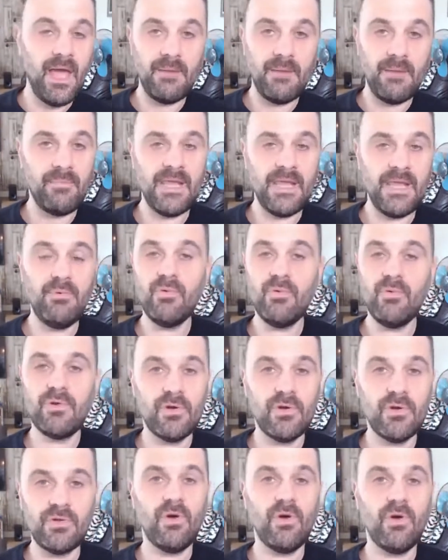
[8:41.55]
and people
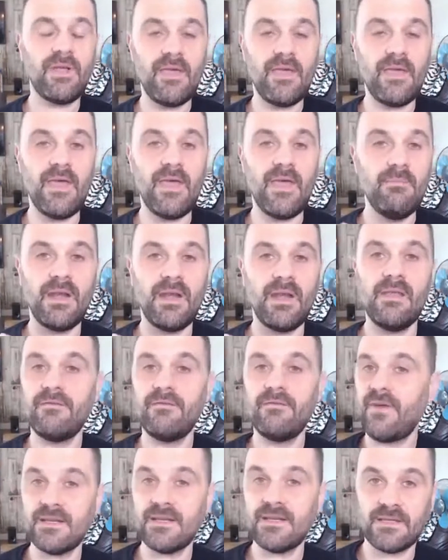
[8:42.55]
could not get their money
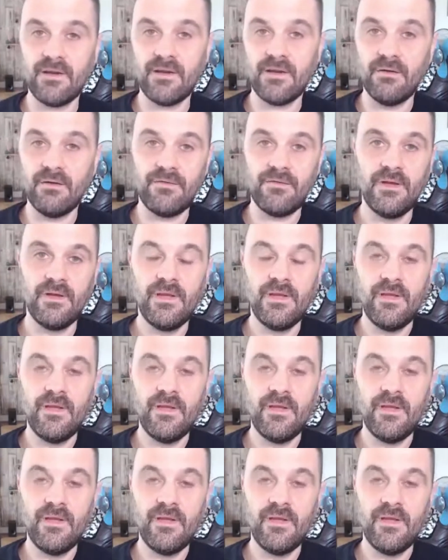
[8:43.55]
in fast enough.